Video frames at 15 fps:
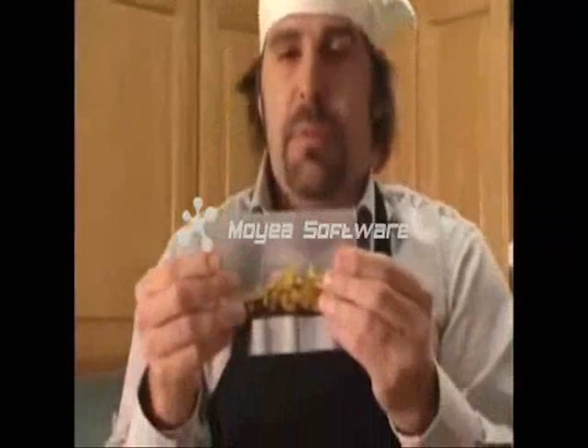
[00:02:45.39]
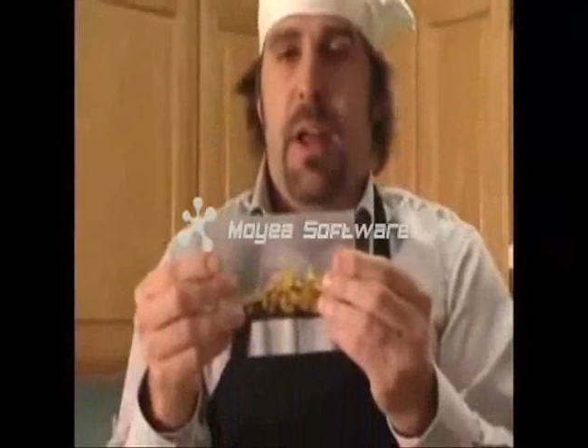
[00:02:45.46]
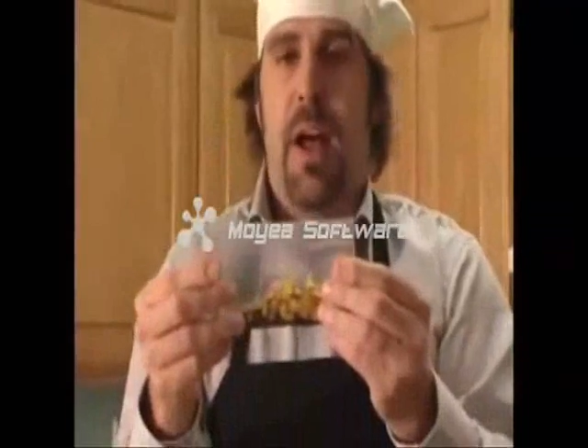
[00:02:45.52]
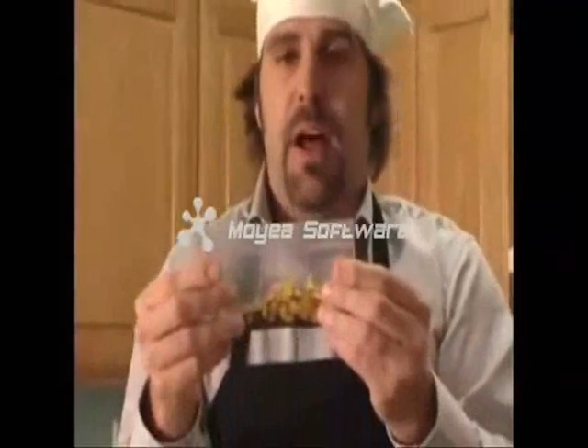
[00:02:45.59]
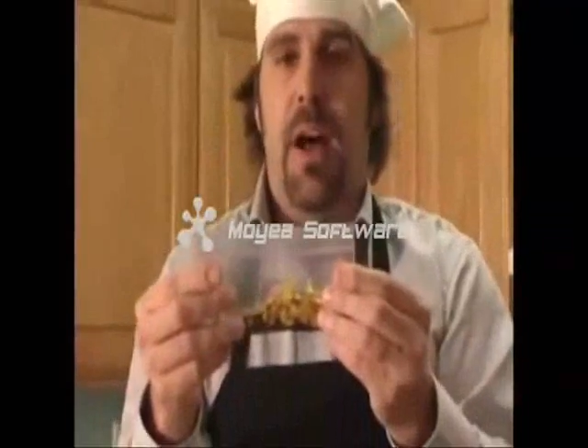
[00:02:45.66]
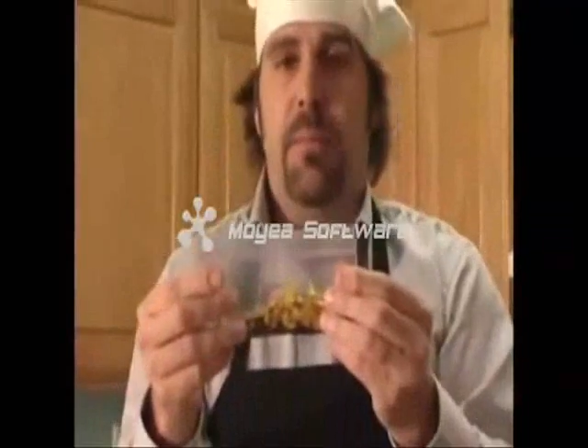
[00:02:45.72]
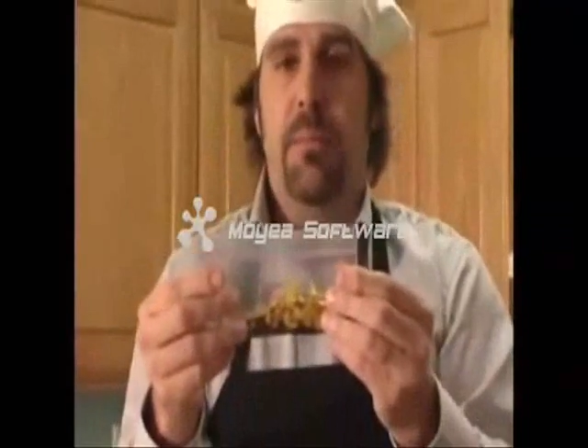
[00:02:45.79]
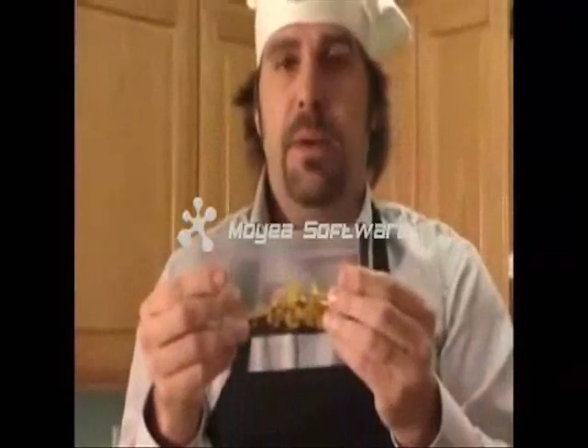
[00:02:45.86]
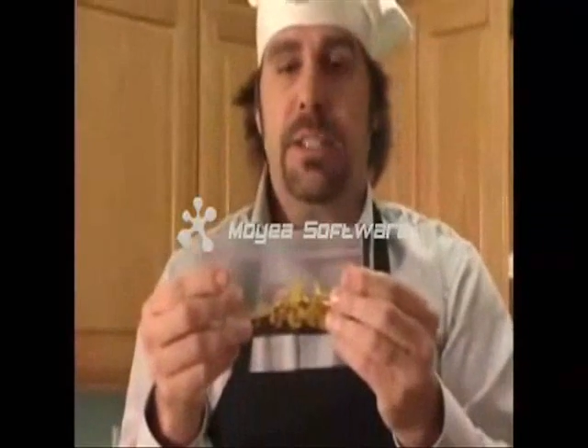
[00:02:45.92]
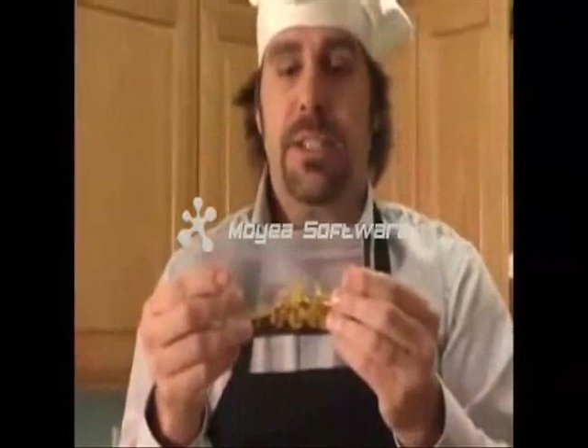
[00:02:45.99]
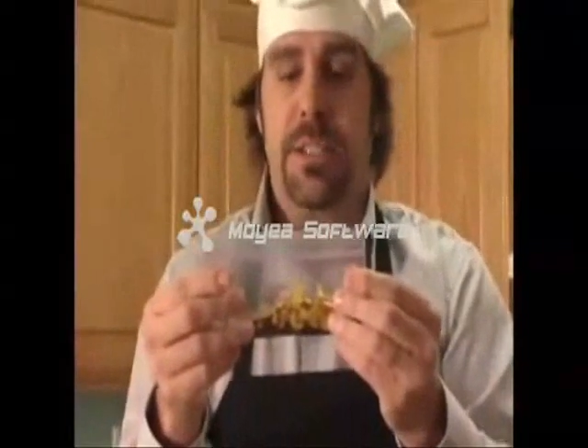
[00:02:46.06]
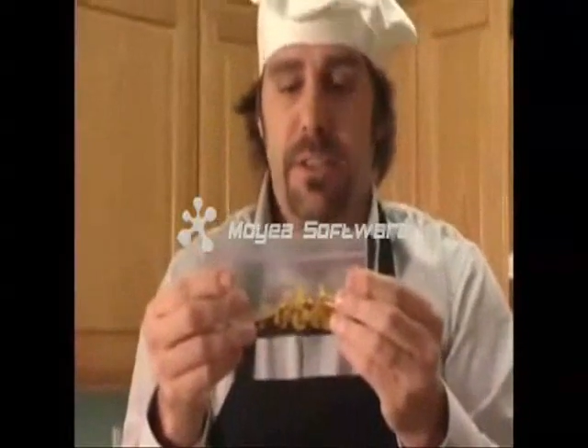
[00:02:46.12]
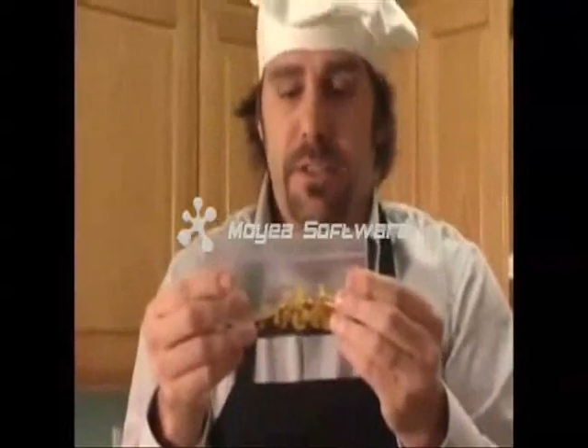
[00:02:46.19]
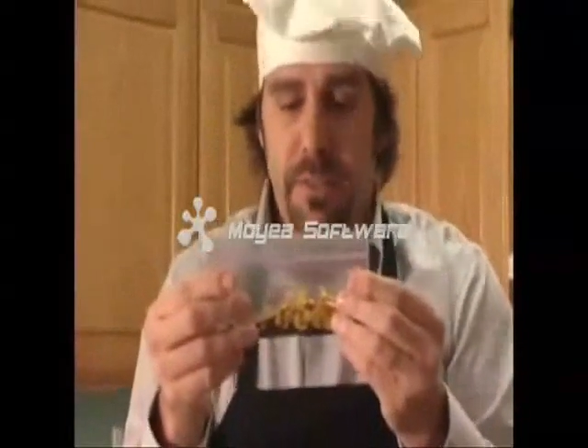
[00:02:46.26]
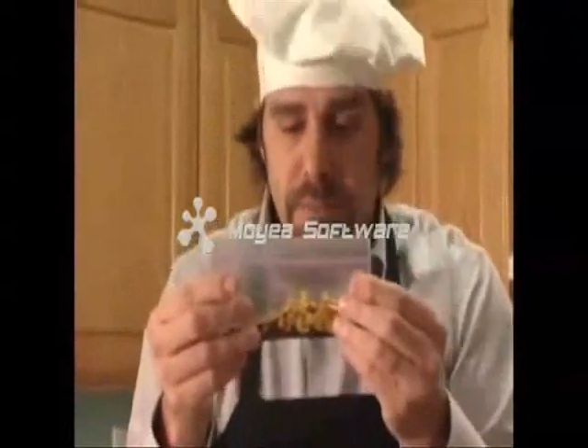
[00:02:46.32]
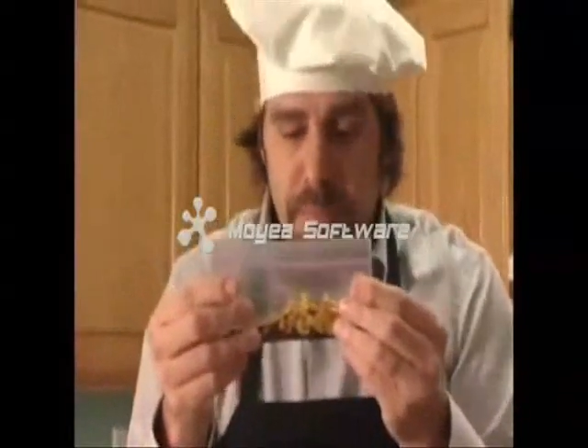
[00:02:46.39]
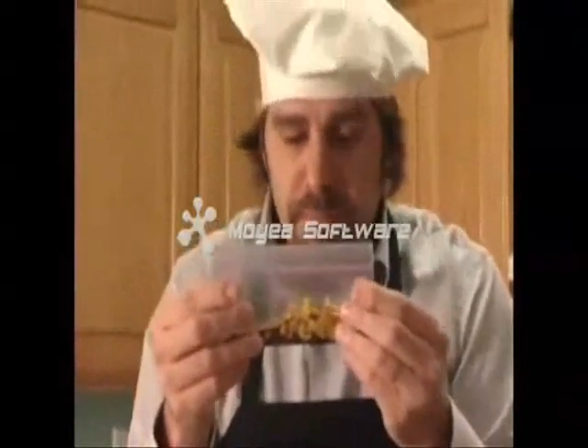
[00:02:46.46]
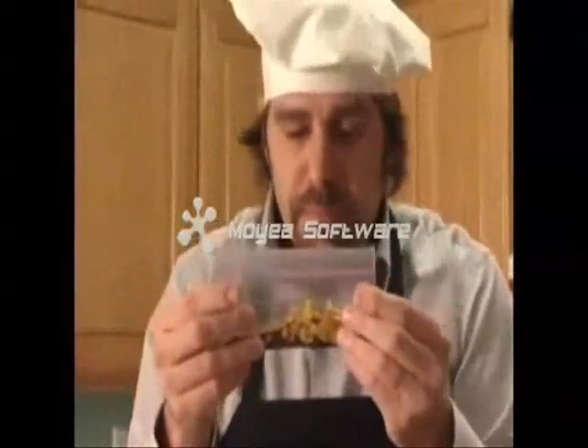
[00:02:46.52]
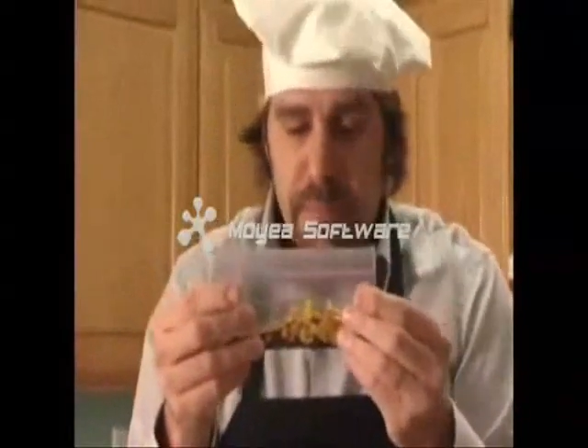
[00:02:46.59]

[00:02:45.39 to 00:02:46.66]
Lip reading: oh, mustard,